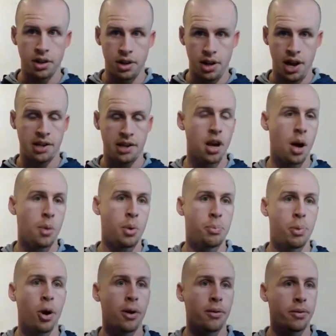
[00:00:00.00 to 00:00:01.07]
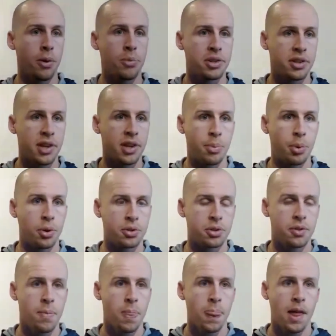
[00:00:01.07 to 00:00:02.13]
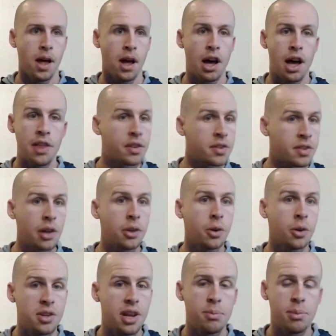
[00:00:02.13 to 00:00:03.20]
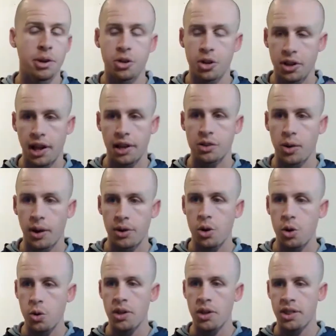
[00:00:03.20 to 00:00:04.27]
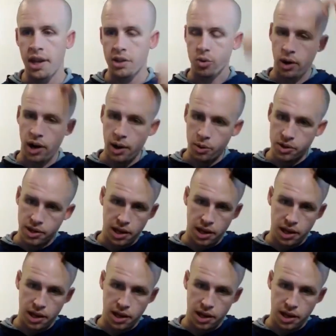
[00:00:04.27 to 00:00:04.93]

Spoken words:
had come apart from the staples, and the seller did mention that, so I knew that that's what I was